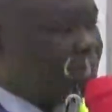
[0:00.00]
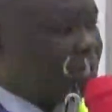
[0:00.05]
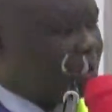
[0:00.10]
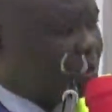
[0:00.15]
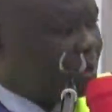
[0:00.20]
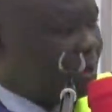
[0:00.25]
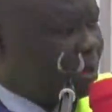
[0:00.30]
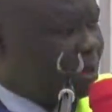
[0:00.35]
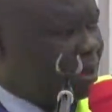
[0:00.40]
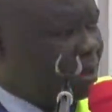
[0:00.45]
you
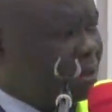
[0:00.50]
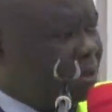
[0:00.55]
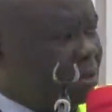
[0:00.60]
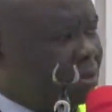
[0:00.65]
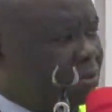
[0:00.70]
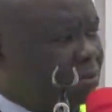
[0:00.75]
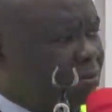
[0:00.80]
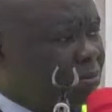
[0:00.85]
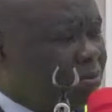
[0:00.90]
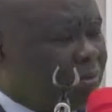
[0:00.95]

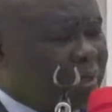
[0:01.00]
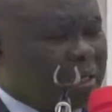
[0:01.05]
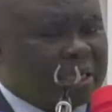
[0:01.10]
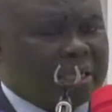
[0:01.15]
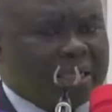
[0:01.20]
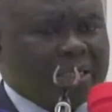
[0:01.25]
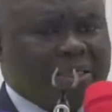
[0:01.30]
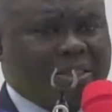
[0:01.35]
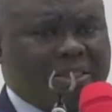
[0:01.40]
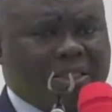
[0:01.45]
know,
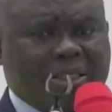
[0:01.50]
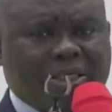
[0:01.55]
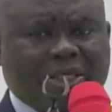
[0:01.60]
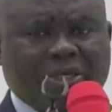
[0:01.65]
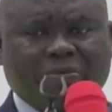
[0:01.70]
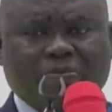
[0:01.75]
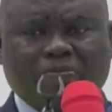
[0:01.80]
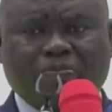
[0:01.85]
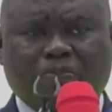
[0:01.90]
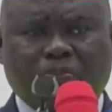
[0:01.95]
managing
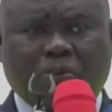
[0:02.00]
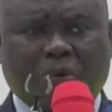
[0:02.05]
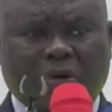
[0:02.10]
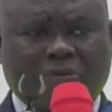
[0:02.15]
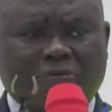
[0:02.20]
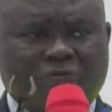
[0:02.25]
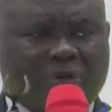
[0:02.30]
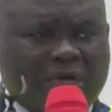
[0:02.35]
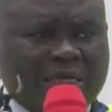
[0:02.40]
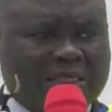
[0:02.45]
in
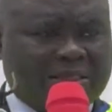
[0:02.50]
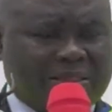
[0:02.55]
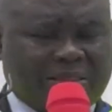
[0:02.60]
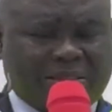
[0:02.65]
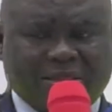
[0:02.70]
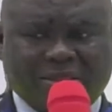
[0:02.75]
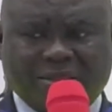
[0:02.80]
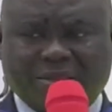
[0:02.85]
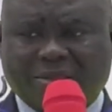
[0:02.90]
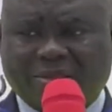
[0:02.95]

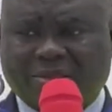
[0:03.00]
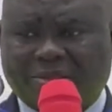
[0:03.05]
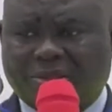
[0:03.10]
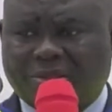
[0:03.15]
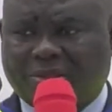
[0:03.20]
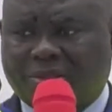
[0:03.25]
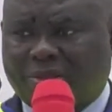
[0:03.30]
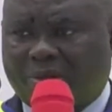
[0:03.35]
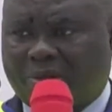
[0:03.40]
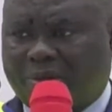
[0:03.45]
poverty,
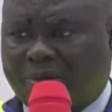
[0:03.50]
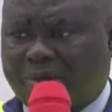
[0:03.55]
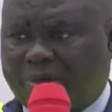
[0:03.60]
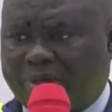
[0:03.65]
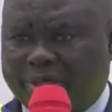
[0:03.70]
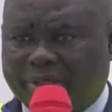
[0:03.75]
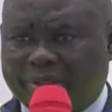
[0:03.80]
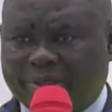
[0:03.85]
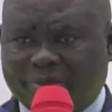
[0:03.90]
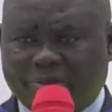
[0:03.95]

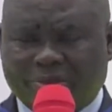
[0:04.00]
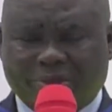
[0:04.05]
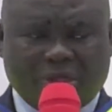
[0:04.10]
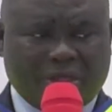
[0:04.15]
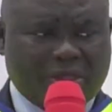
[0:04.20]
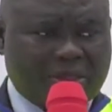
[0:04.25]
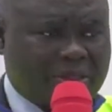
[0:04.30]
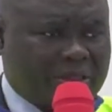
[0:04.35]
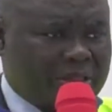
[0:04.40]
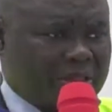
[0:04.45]
struggling,
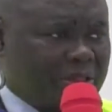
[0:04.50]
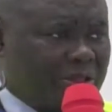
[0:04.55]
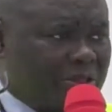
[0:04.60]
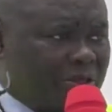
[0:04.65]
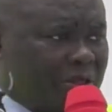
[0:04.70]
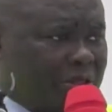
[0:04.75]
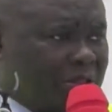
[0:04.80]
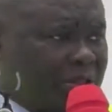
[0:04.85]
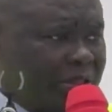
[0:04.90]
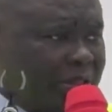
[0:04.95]

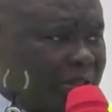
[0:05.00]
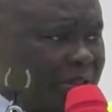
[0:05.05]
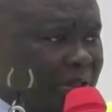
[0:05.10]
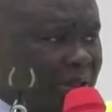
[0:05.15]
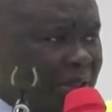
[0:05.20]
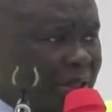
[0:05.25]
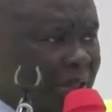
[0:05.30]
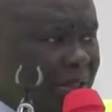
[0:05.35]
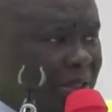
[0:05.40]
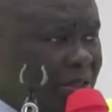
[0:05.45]
nothing,
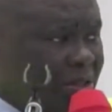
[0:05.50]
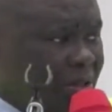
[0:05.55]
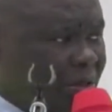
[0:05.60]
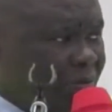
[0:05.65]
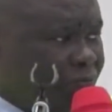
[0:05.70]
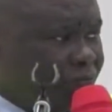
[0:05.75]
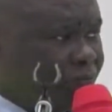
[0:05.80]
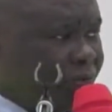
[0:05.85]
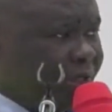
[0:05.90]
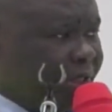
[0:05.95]

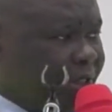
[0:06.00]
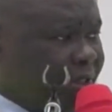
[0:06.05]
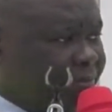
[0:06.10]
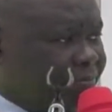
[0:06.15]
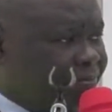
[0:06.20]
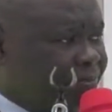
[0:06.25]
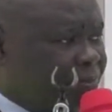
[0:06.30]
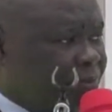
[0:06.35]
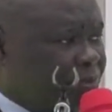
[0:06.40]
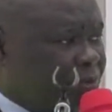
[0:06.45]
suffering.
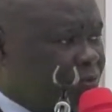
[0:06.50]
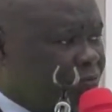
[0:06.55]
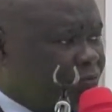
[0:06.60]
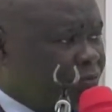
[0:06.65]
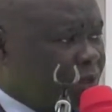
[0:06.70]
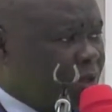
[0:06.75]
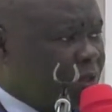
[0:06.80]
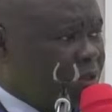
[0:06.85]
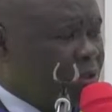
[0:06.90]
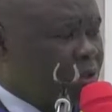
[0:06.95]

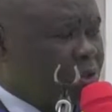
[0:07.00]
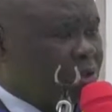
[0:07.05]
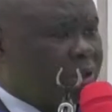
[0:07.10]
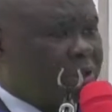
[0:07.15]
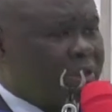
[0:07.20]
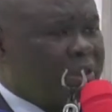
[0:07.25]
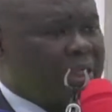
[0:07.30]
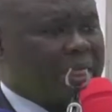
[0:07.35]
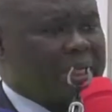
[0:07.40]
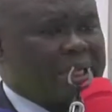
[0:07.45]
From
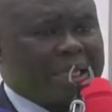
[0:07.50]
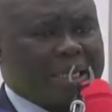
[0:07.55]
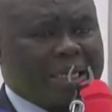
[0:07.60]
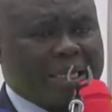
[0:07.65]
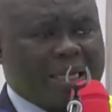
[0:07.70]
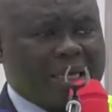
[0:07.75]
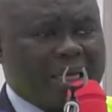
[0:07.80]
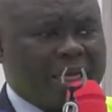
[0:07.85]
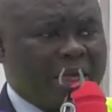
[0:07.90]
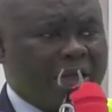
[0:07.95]

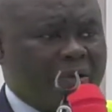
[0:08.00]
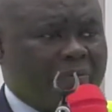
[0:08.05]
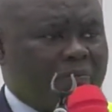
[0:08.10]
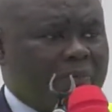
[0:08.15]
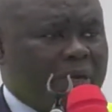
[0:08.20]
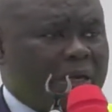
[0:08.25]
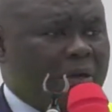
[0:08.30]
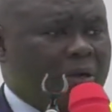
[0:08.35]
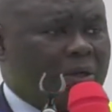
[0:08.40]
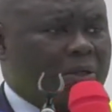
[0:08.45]
today,
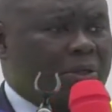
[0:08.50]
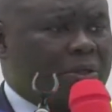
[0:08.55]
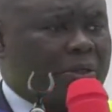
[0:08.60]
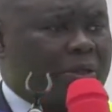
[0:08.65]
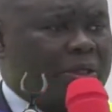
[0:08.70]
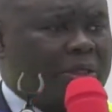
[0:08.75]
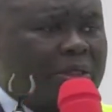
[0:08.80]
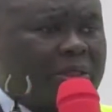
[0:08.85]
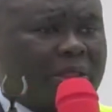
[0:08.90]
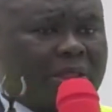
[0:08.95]
by the
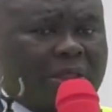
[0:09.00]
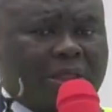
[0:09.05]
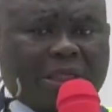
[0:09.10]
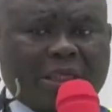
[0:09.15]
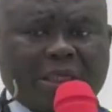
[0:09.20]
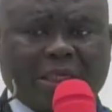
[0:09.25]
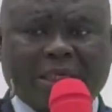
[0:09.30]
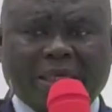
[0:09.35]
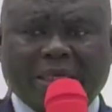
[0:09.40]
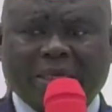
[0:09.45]
authority in the
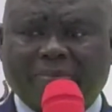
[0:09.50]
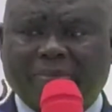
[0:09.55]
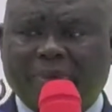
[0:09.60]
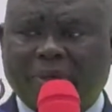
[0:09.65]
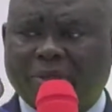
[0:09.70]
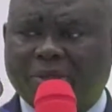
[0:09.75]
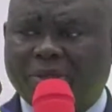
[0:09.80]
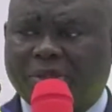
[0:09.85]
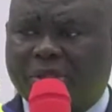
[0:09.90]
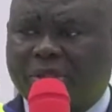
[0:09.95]
name
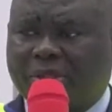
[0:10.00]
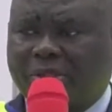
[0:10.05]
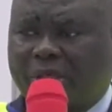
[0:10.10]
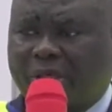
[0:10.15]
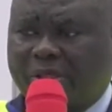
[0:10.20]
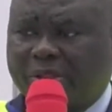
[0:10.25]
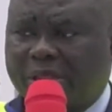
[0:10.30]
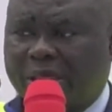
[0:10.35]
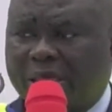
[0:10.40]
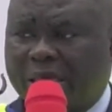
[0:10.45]
of
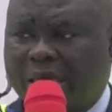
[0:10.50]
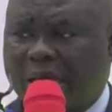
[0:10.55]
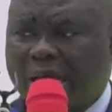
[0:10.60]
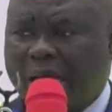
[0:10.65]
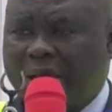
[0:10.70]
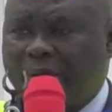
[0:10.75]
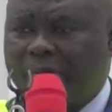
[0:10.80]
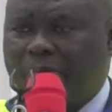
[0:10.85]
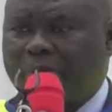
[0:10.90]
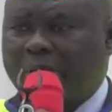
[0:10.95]
Jesus,
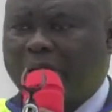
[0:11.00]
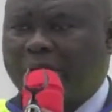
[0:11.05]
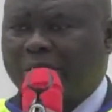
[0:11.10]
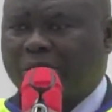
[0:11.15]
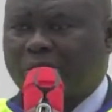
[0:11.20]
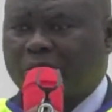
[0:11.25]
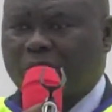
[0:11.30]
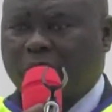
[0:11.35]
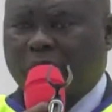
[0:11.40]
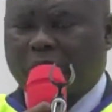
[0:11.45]
I
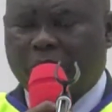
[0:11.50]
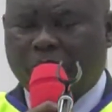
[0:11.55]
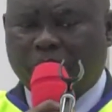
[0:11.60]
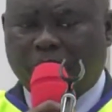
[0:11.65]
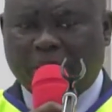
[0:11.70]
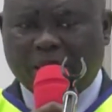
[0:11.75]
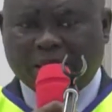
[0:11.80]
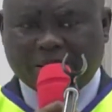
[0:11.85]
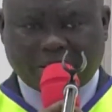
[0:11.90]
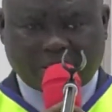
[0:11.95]
bless you in
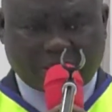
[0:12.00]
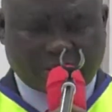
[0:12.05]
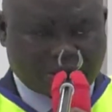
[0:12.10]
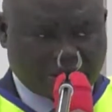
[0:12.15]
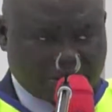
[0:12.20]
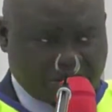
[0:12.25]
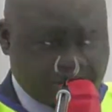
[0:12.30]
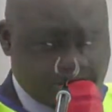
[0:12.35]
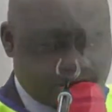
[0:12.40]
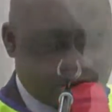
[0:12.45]

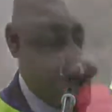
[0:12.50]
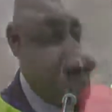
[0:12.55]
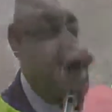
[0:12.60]
blessings.